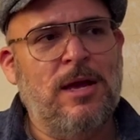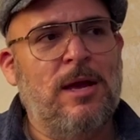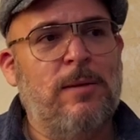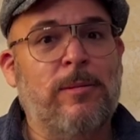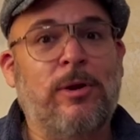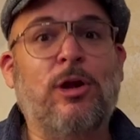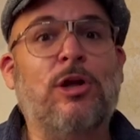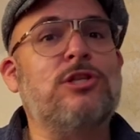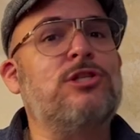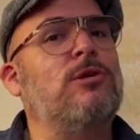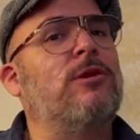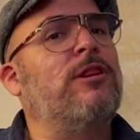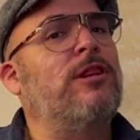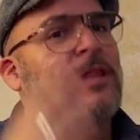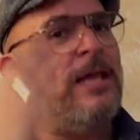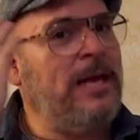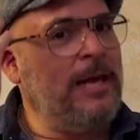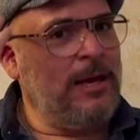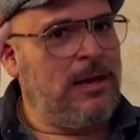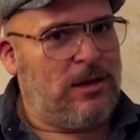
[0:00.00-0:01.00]
But also
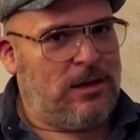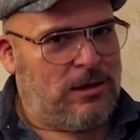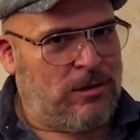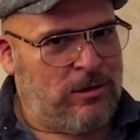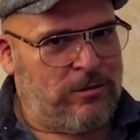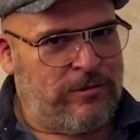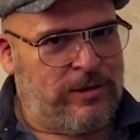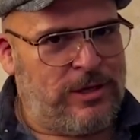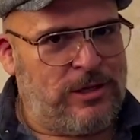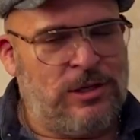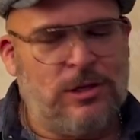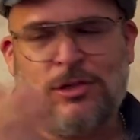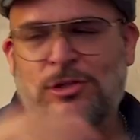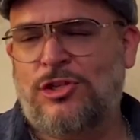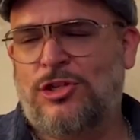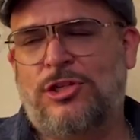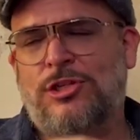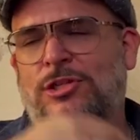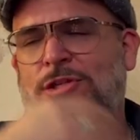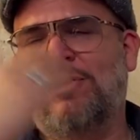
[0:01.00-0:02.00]
think of it, not
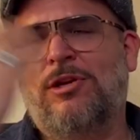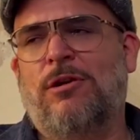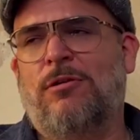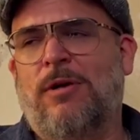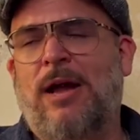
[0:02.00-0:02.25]
just, you know,